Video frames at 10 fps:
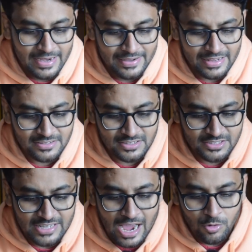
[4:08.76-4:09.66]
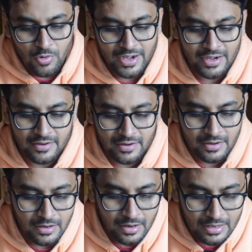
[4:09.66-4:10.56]
Next is Jaguar and
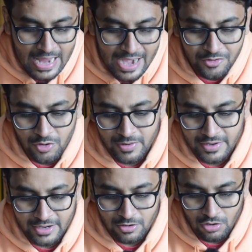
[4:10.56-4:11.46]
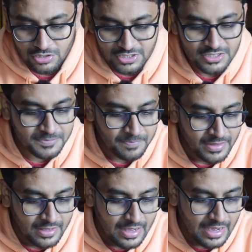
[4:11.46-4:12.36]
uh, Land Rover Technologies.
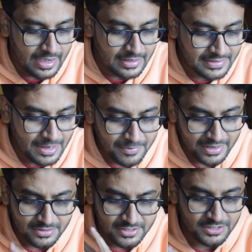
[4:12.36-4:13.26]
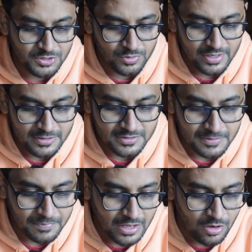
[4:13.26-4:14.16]
Uh, they have taken three students,
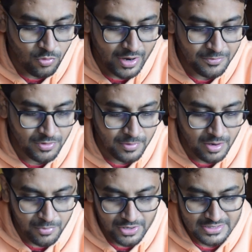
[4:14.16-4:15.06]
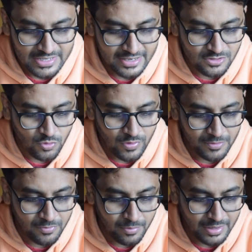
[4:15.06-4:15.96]
uh, one from computer science,
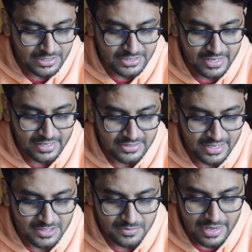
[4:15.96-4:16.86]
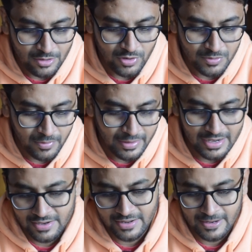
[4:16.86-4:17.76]
one from engineering science, and one from
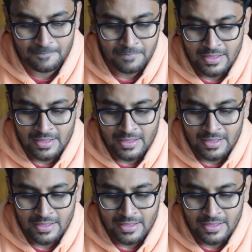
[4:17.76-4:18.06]
electrical.